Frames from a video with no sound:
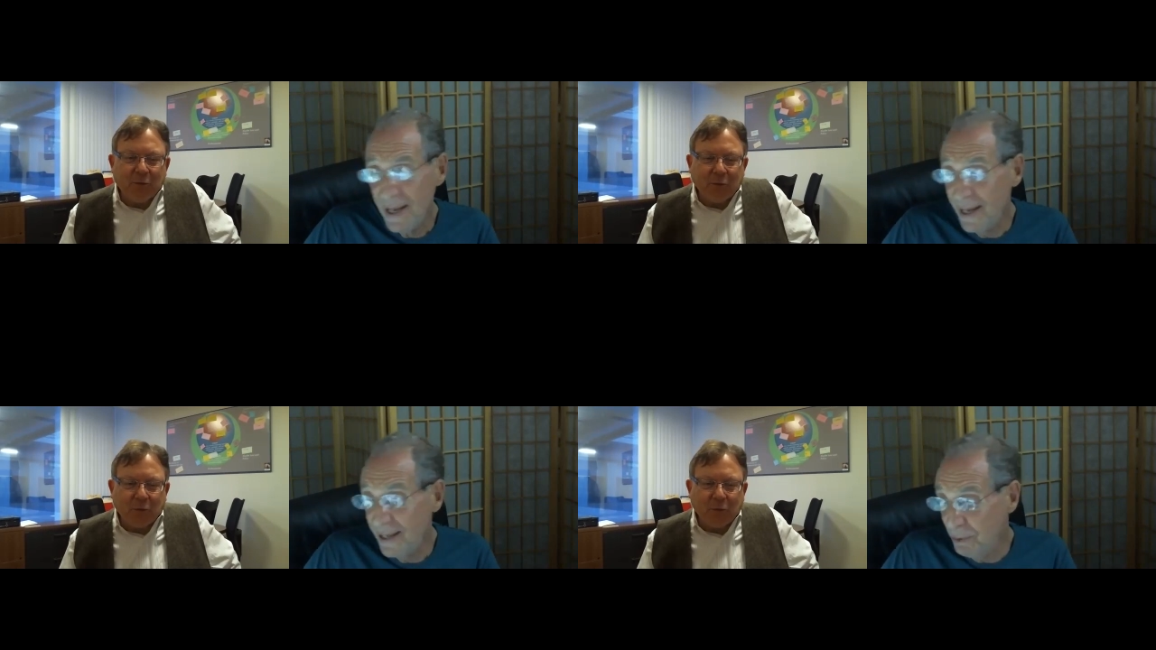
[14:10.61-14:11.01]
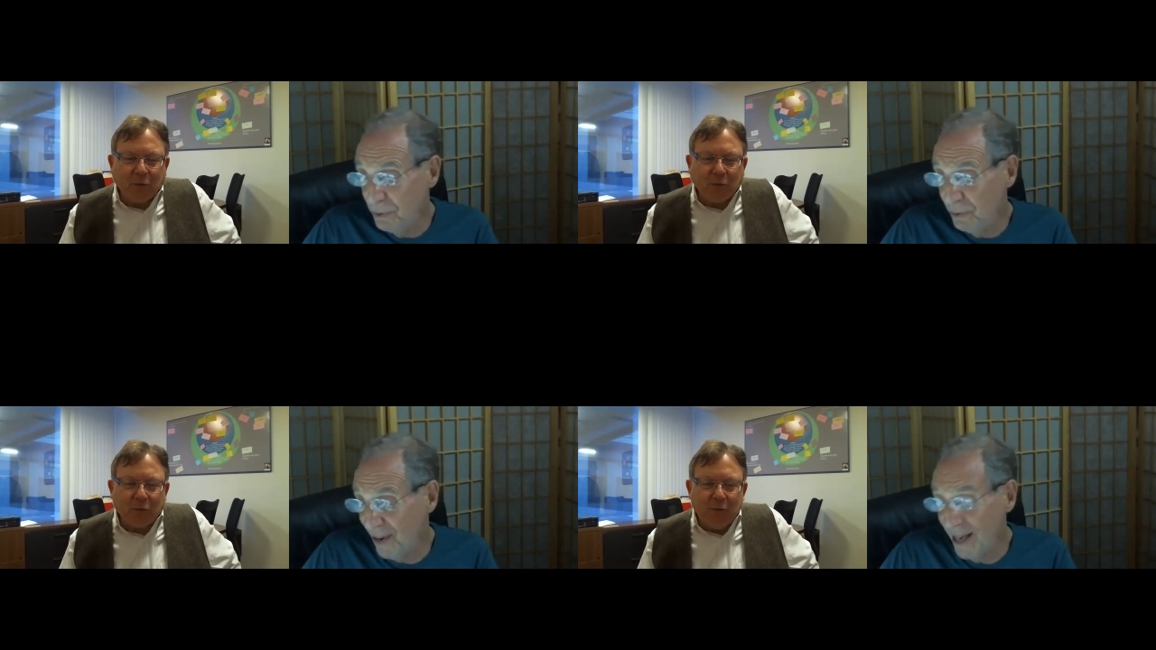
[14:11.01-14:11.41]
Speaker 1: and it
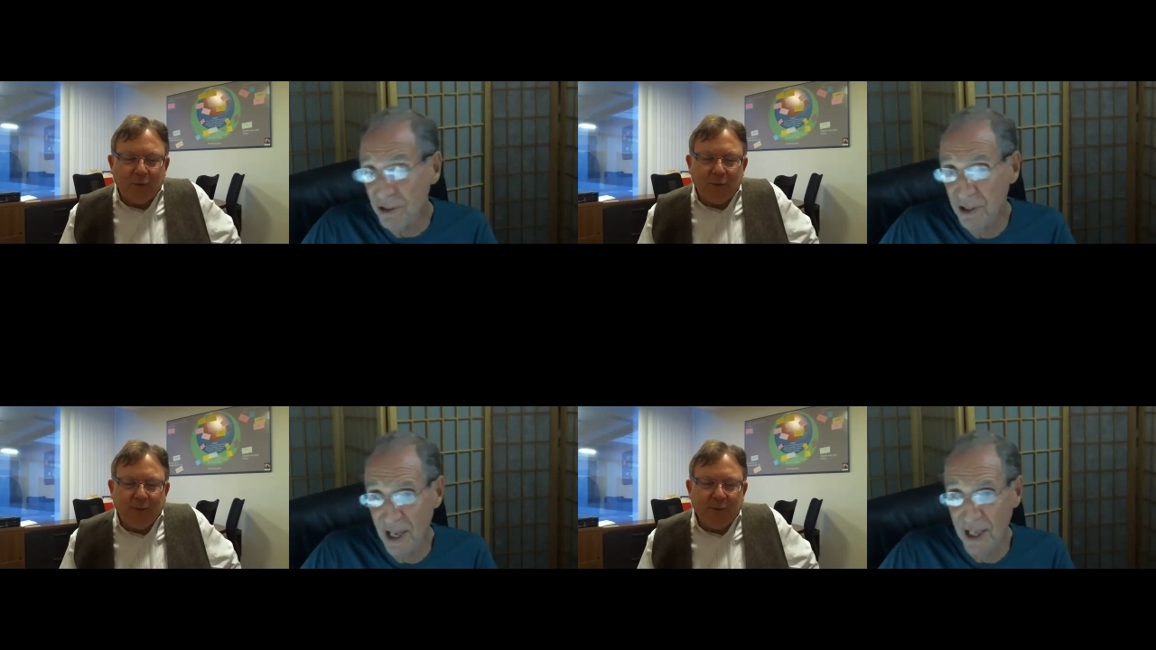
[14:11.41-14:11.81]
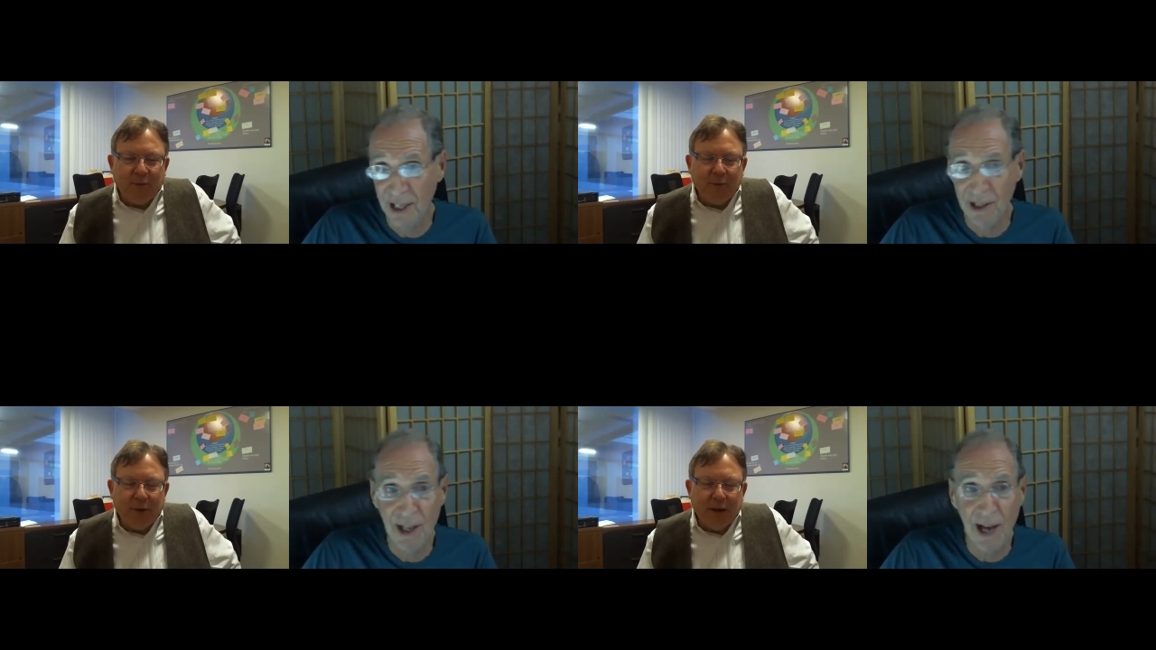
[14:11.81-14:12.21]
was
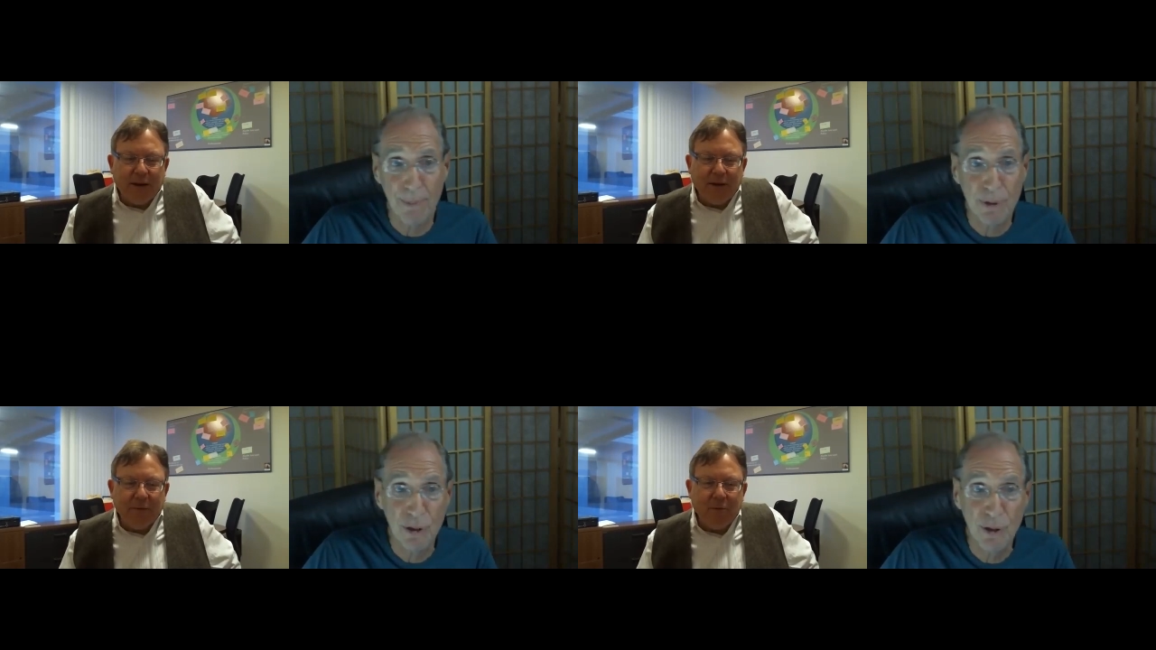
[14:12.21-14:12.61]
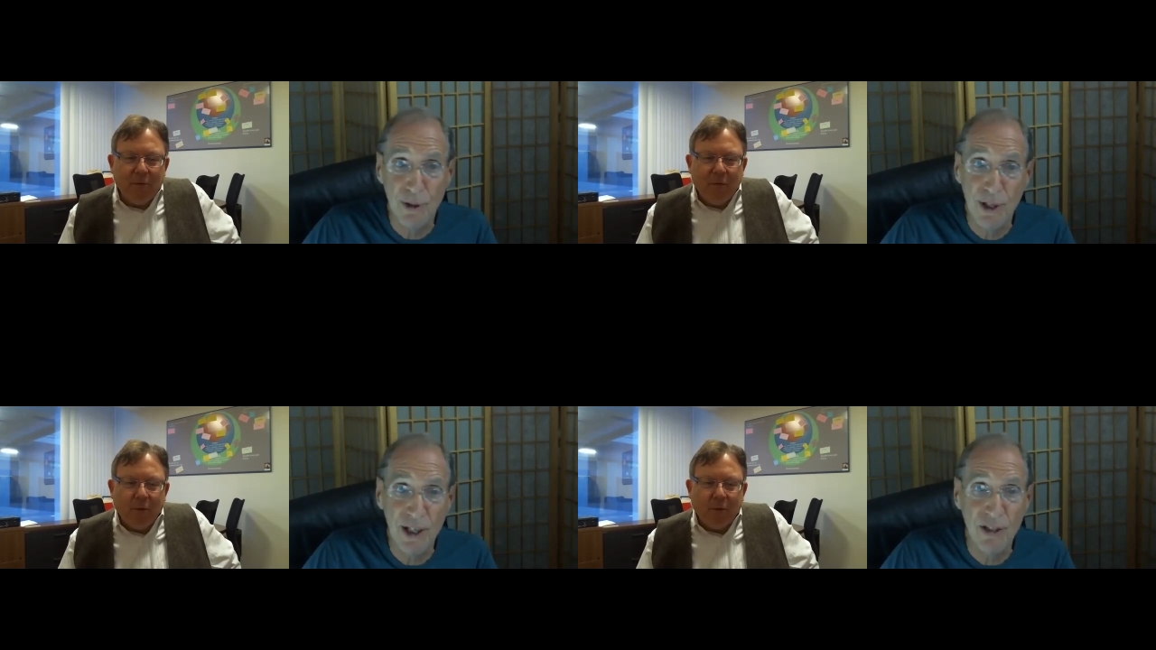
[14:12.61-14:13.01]
fascinating the
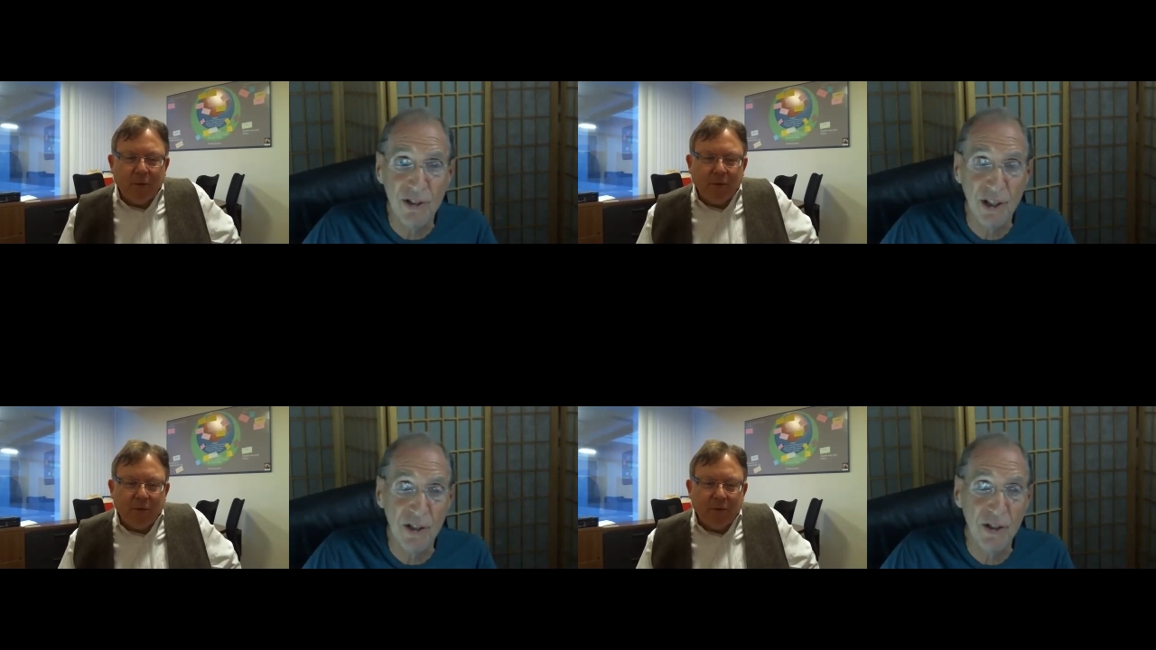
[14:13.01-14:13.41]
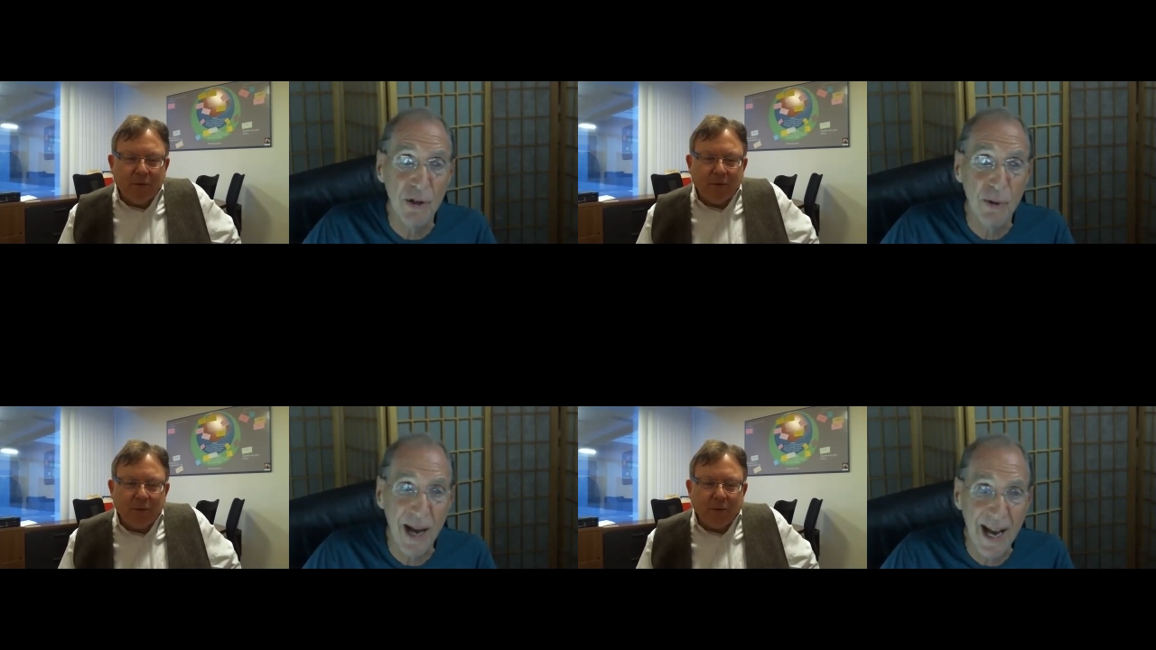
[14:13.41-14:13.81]
opportunities that
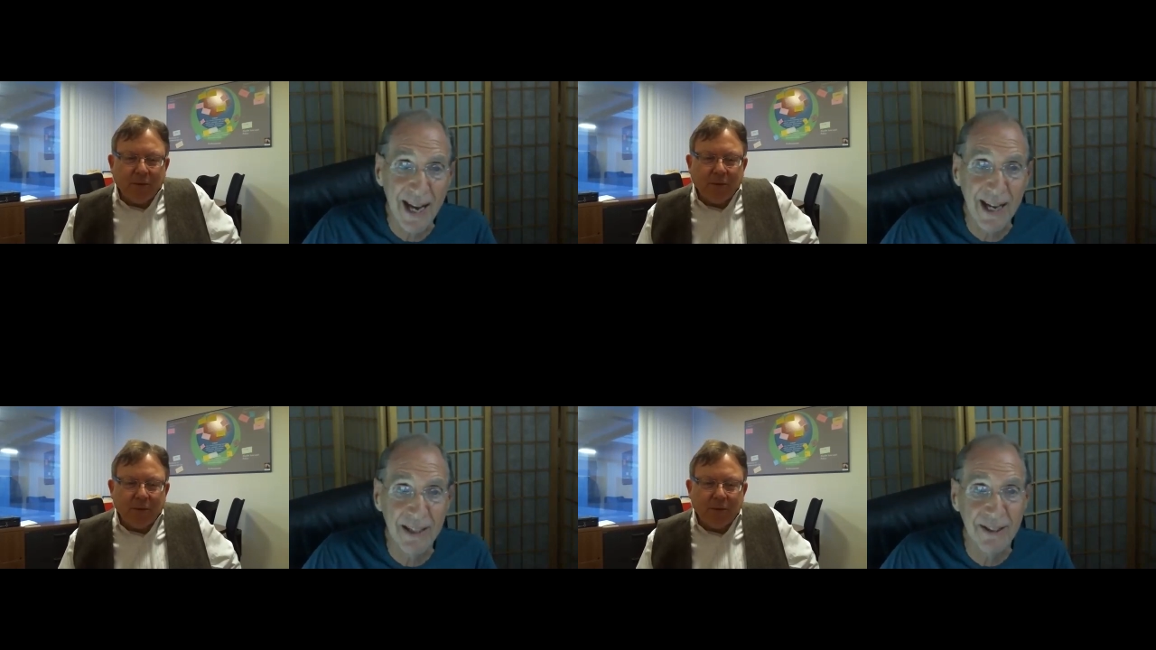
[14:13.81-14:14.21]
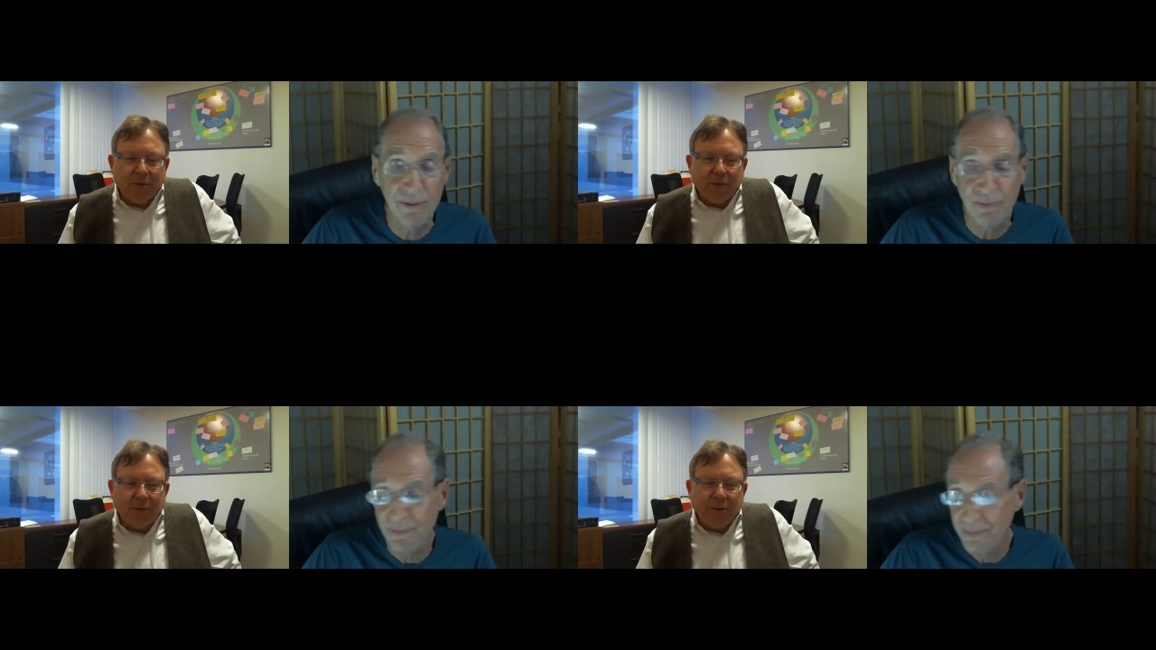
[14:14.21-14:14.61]
you had,
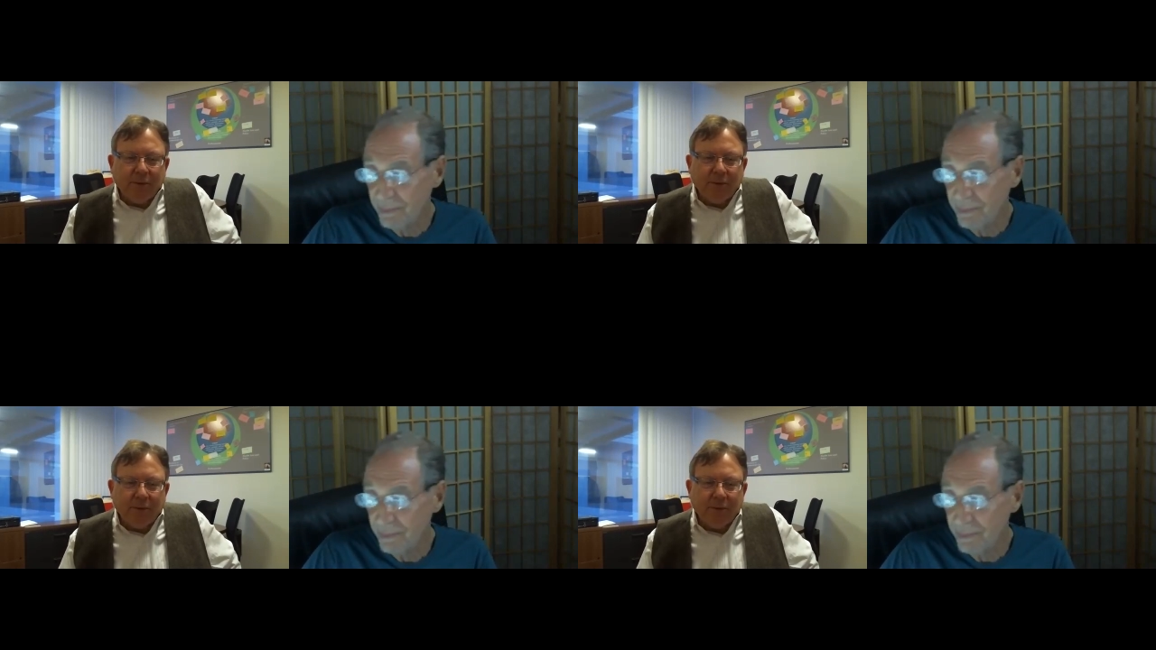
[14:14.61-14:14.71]
and